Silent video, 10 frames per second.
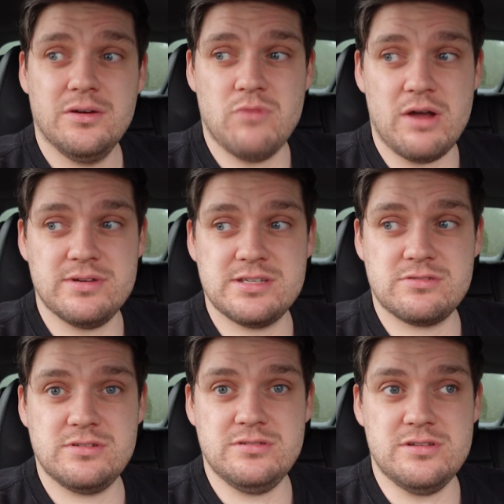
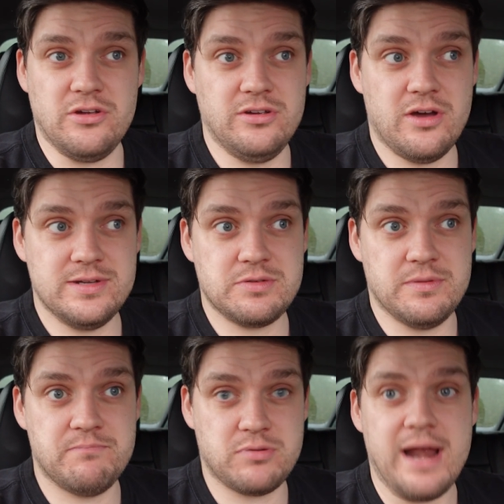Whereas, you know, you go into
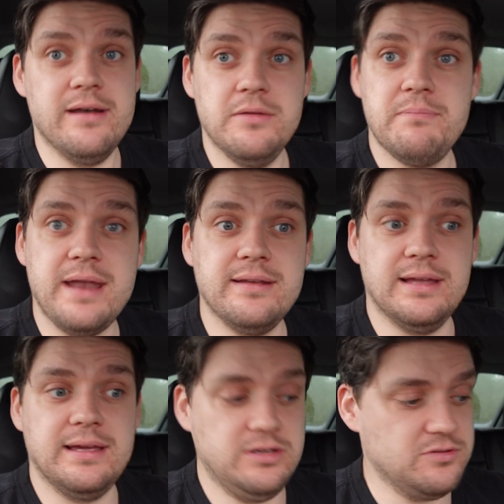a brand new
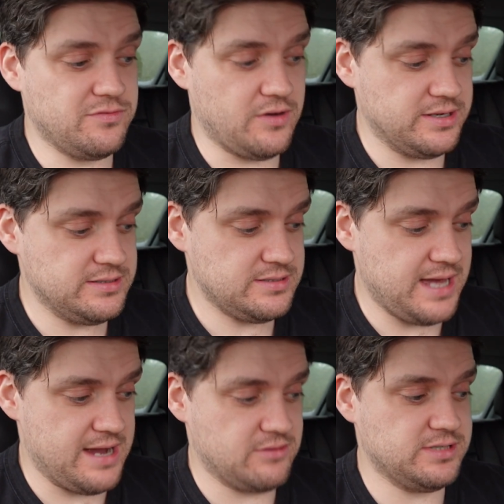Bentley and you'll find
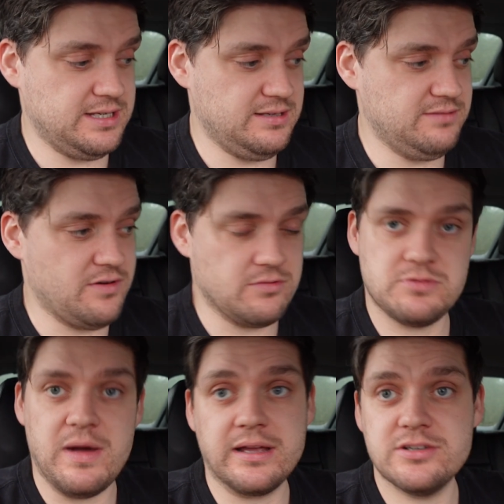Audi,
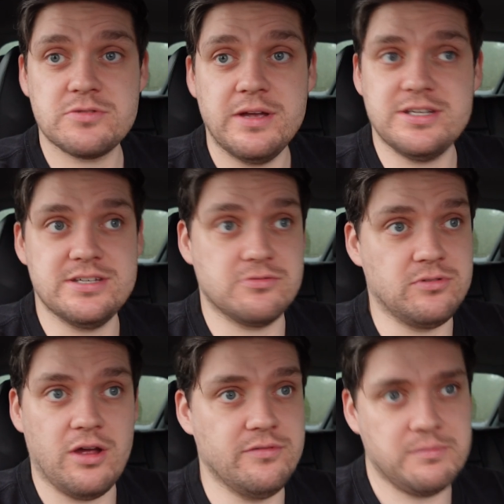Volkswagen switches
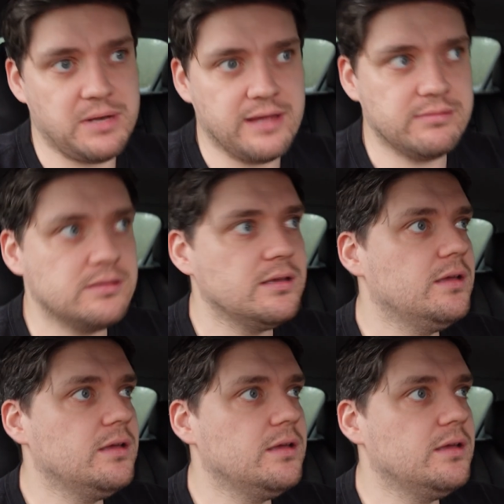all over the place.